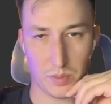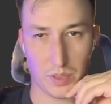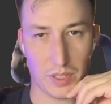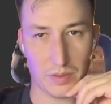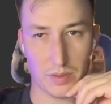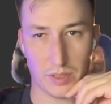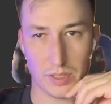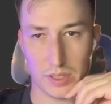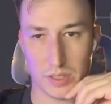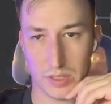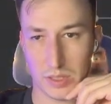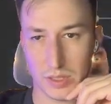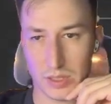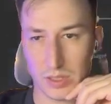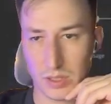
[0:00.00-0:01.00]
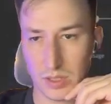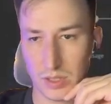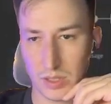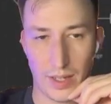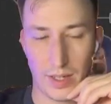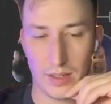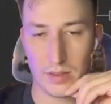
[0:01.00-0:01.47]
whatever it is.
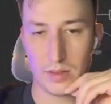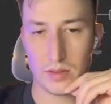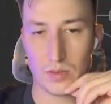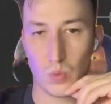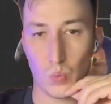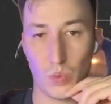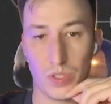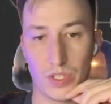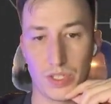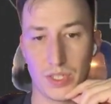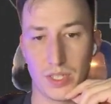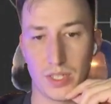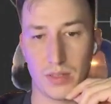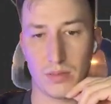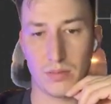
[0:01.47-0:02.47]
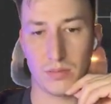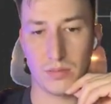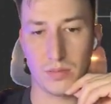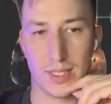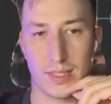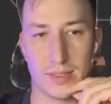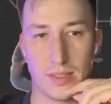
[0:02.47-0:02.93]
And we just can
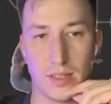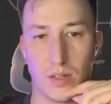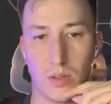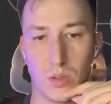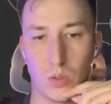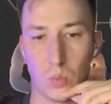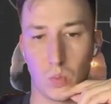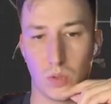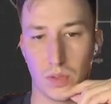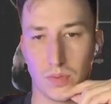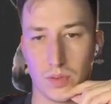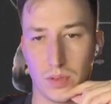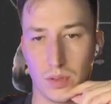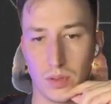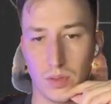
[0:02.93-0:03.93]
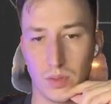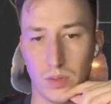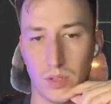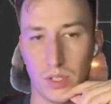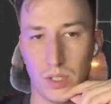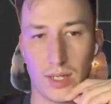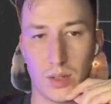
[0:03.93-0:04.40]
test the whole workflow,
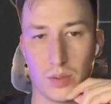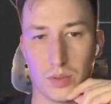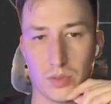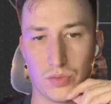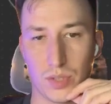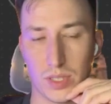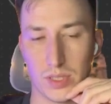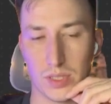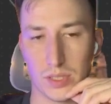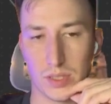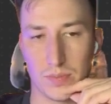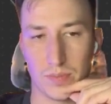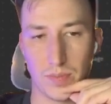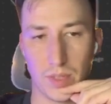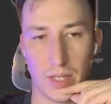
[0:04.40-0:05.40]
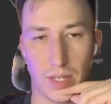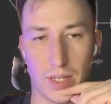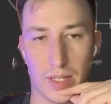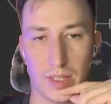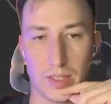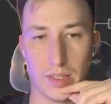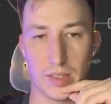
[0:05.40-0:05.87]
how it runs.
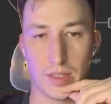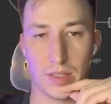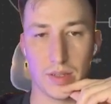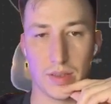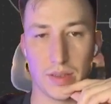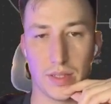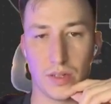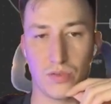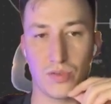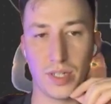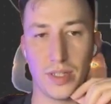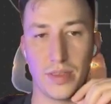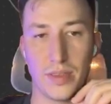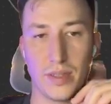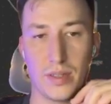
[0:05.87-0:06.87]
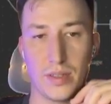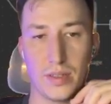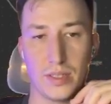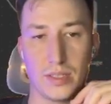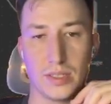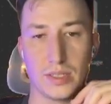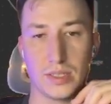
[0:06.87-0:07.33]
And the great thing
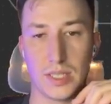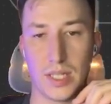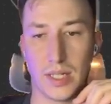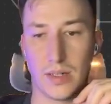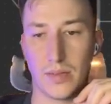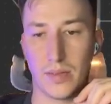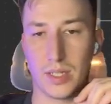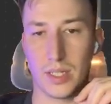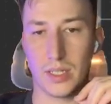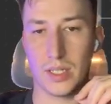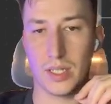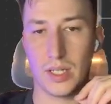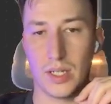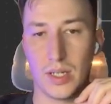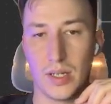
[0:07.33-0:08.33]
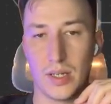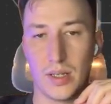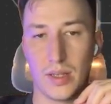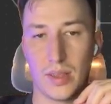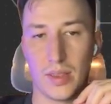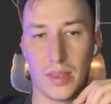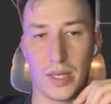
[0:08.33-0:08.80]
inside of
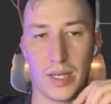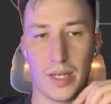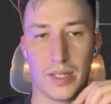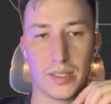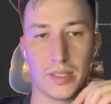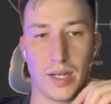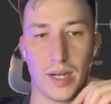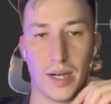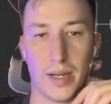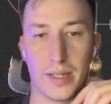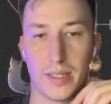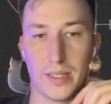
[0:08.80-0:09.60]
that I